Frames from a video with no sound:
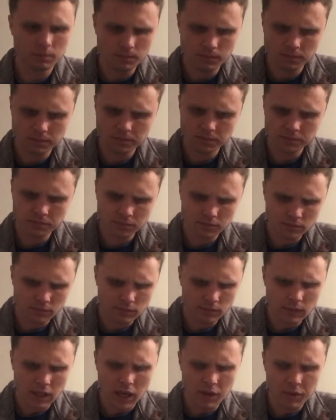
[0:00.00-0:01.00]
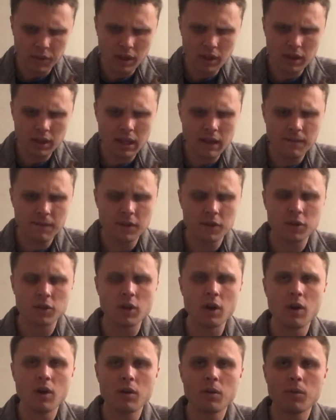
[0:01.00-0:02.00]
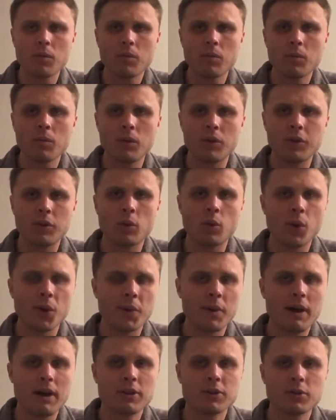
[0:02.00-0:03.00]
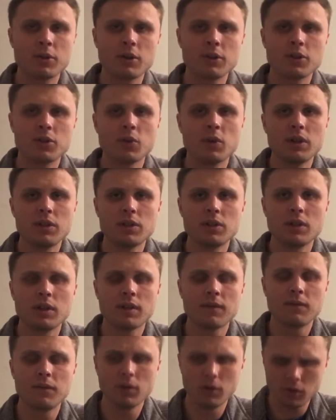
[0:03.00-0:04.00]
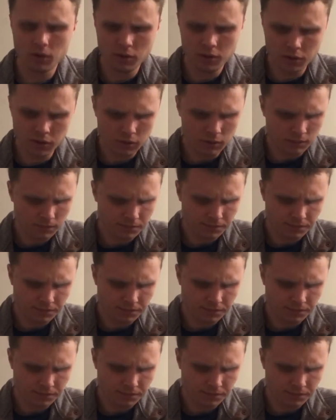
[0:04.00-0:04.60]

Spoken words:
I think you have to start with the quarterbacks Carson Wentz and Nick Foles.